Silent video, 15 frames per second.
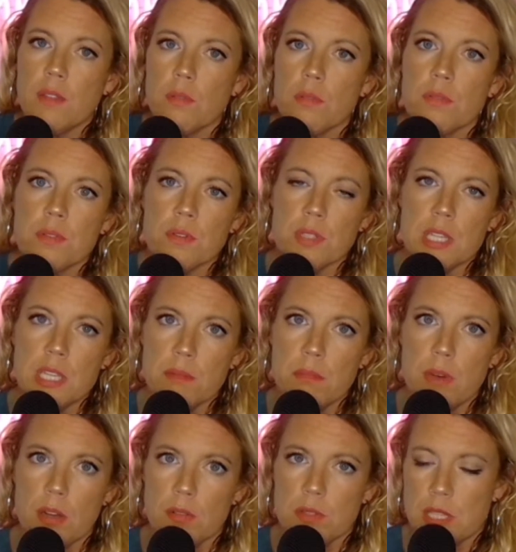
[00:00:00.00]
There were 13
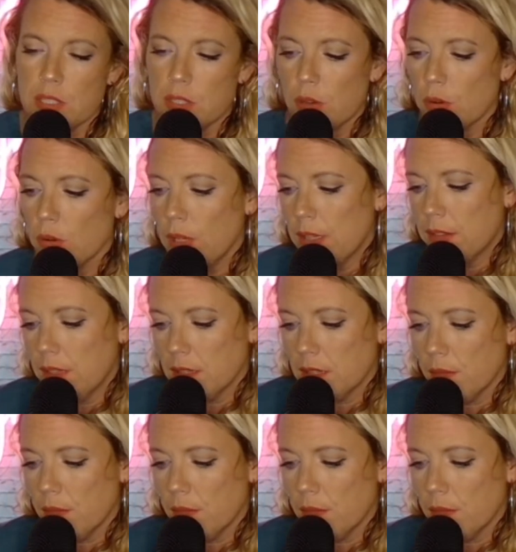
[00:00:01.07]
models in total, I think,